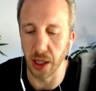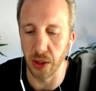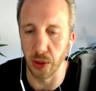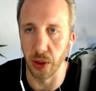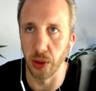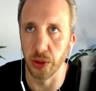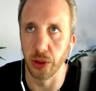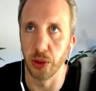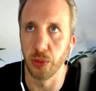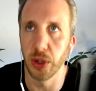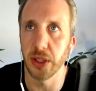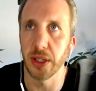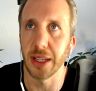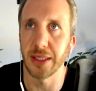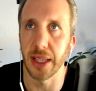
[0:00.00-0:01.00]
or, the
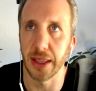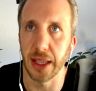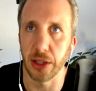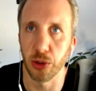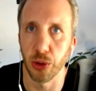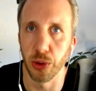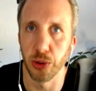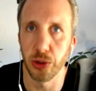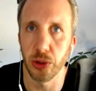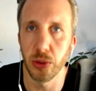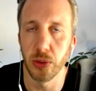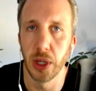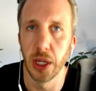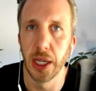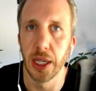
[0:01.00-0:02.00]
reason I say that's
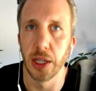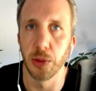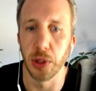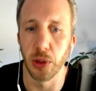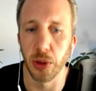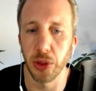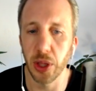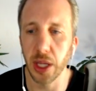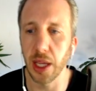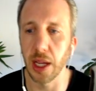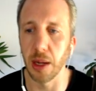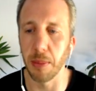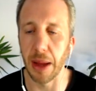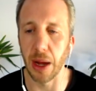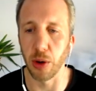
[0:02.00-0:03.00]
crucial is when you're thinking
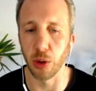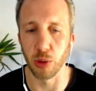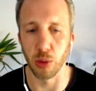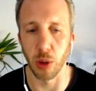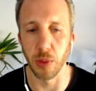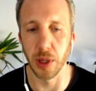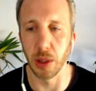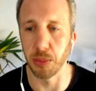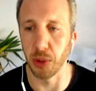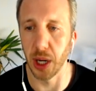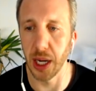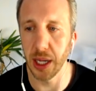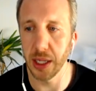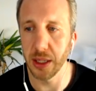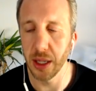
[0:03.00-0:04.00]
about growing a
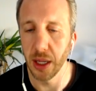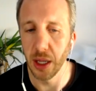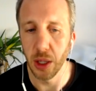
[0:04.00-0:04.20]
brand,